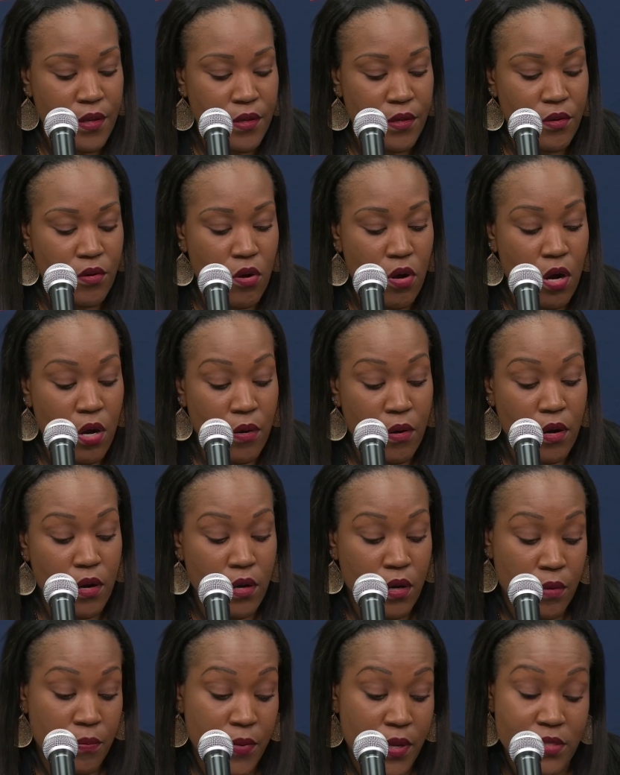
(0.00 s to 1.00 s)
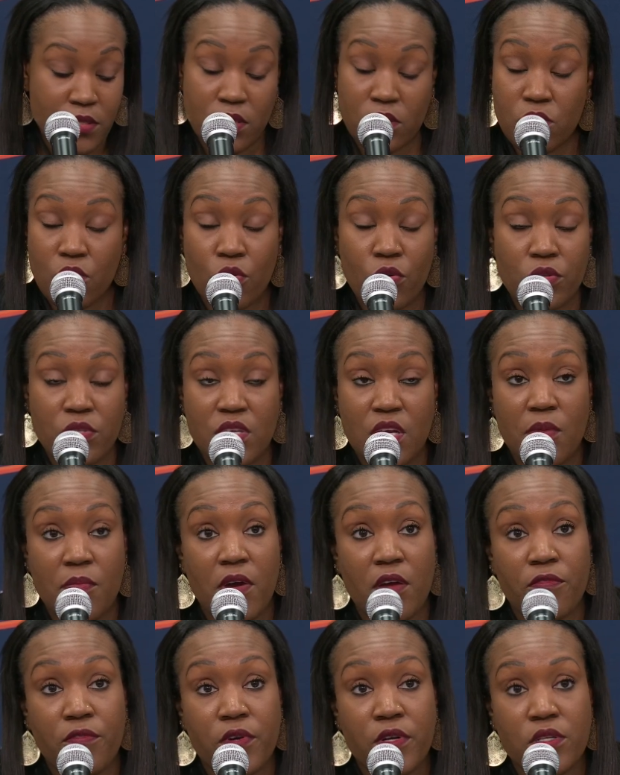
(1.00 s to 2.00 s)
you know our, our it's a total team
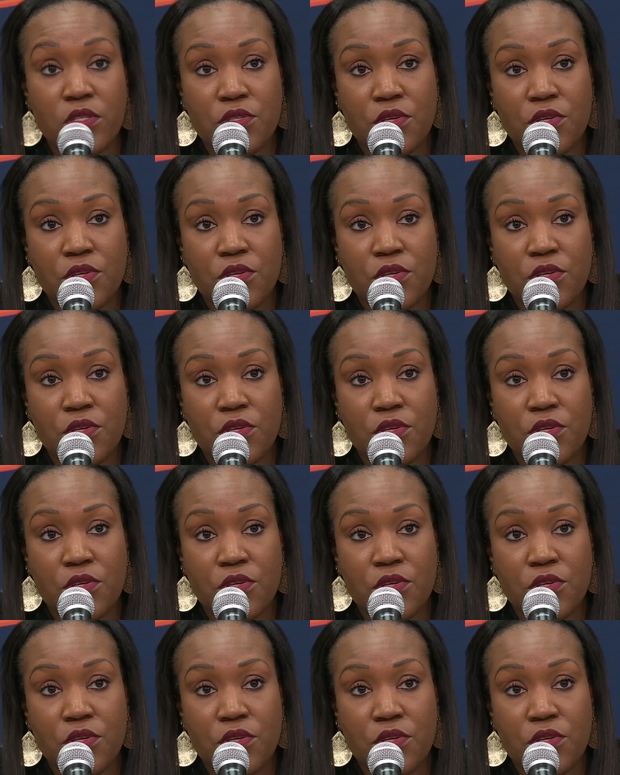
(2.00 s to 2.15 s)
effort.